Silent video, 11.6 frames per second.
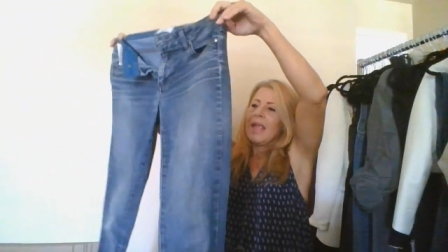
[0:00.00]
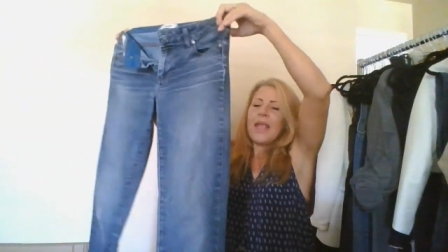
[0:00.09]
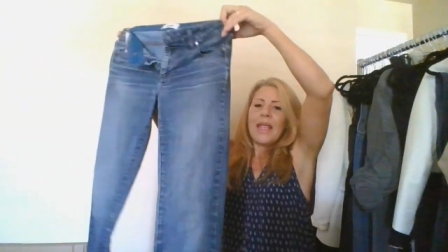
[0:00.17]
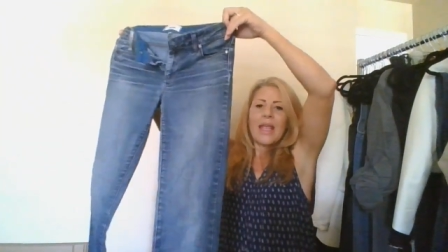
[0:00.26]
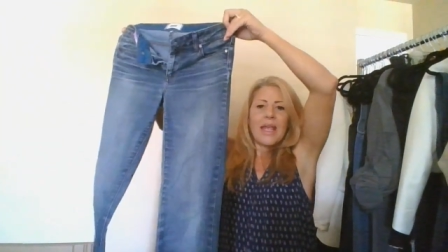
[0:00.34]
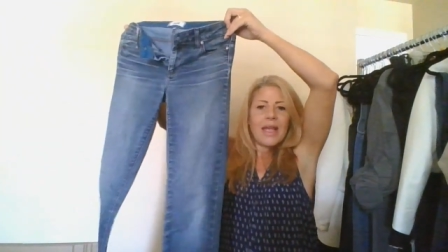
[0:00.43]

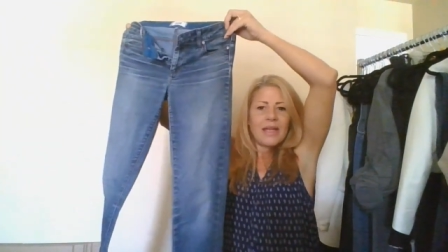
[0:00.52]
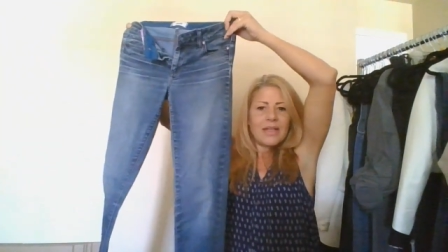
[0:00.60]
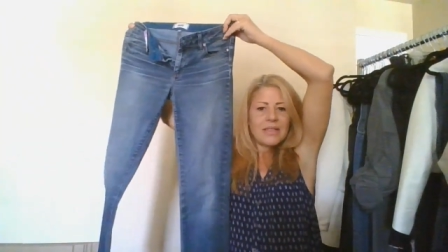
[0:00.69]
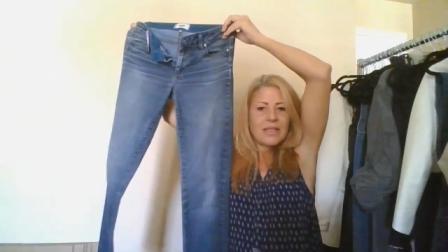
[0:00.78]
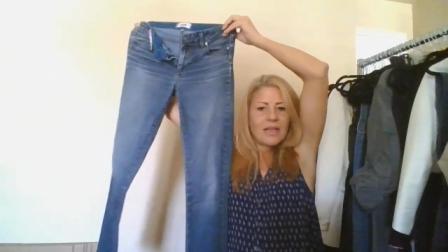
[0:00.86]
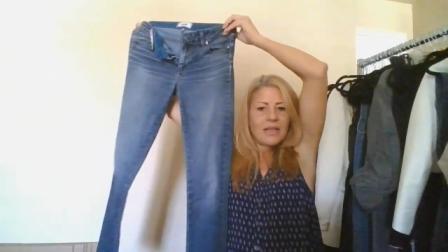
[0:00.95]

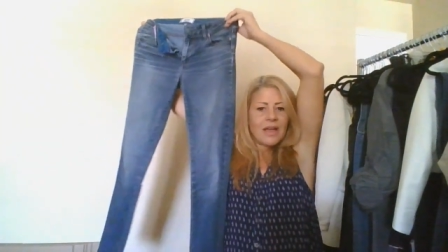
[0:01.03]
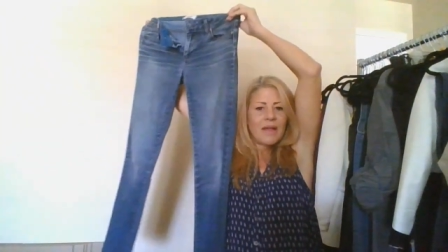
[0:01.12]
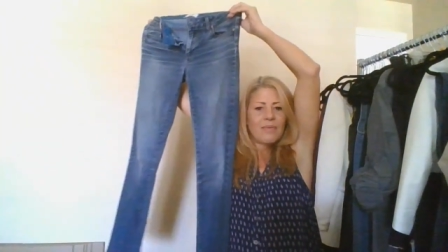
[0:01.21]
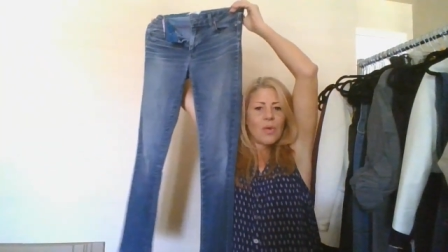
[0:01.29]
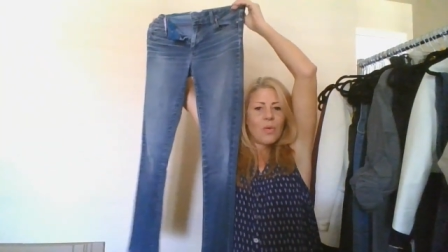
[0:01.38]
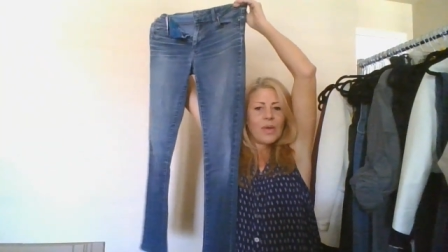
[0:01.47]
And
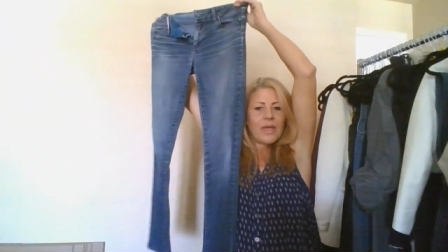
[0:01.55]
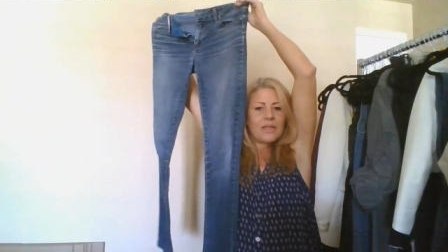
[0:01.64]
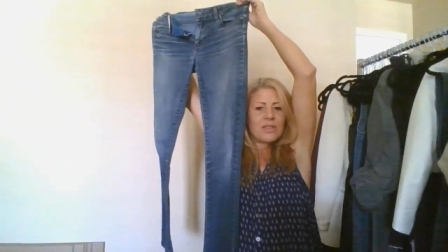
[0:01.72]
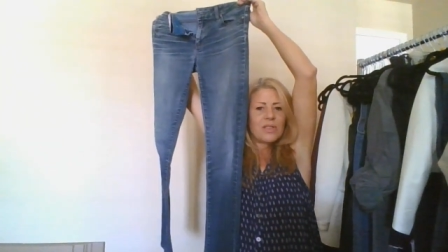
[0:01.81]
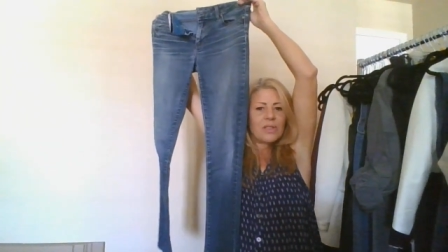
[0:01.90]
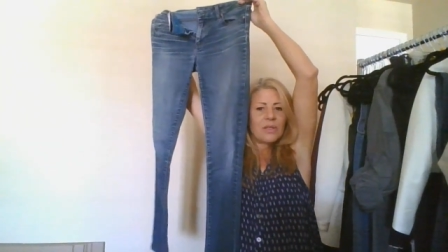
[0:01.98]
I'm
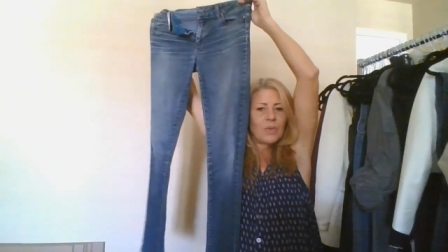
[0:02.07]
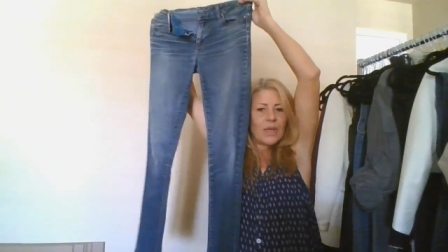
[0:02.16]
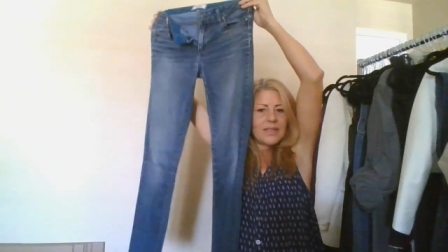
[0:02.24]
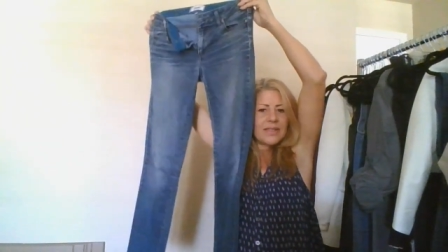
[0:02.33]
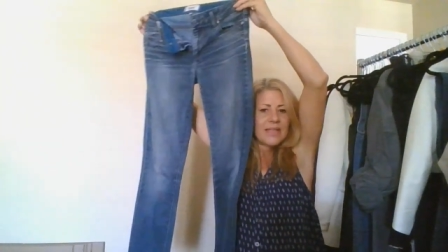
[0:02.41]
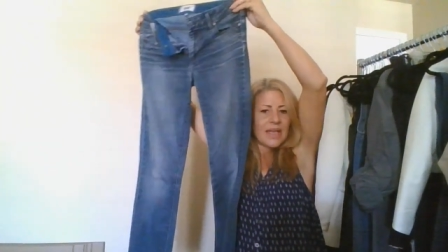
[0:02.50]
going to
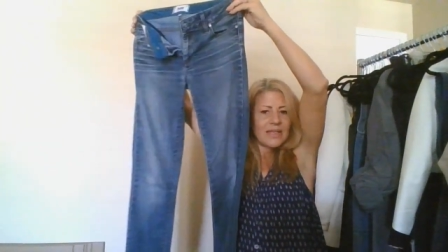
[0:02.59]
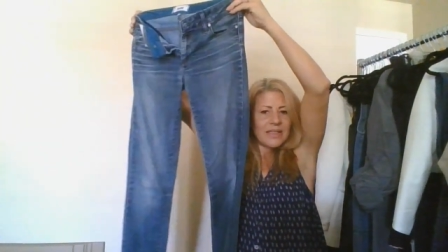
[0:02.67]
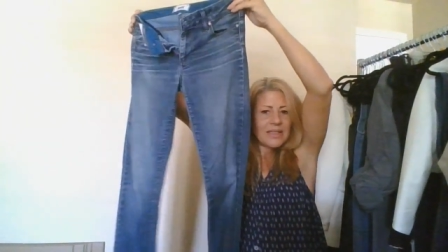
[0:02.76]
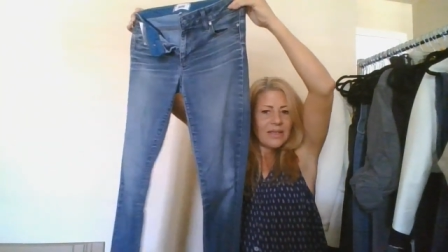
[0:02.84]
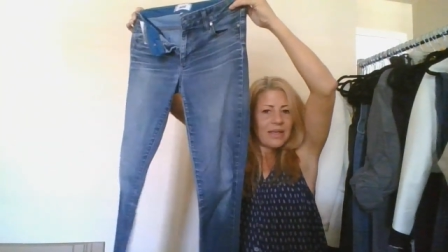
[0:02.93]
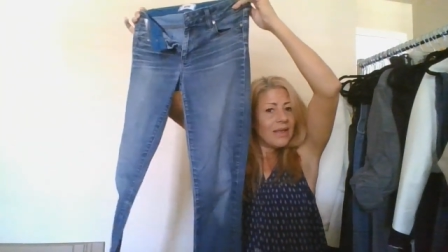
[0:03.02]

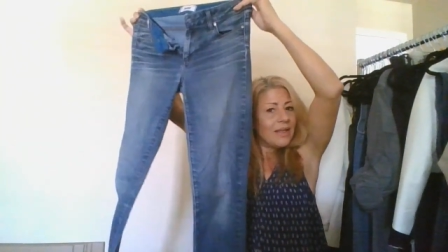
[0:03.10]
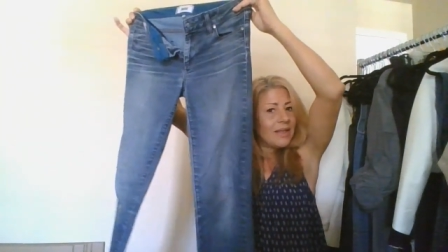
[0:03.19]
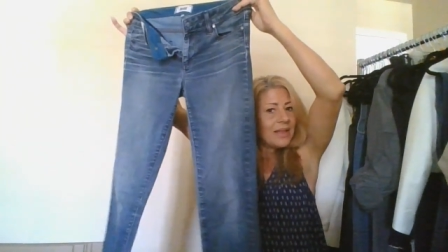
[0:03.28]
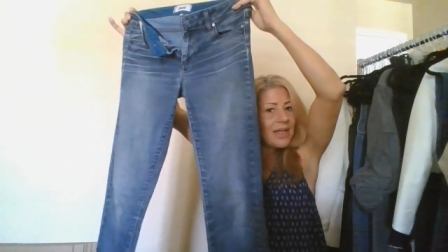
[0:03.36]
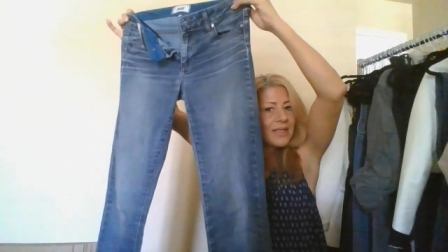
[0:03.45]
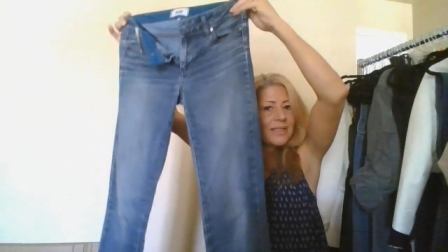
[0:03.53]
send
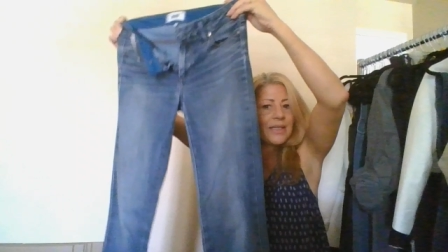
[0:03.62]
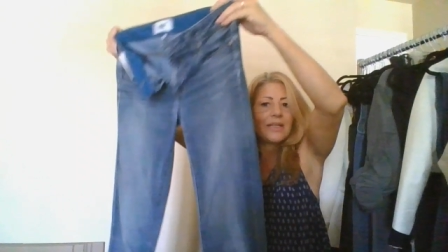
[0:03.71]
these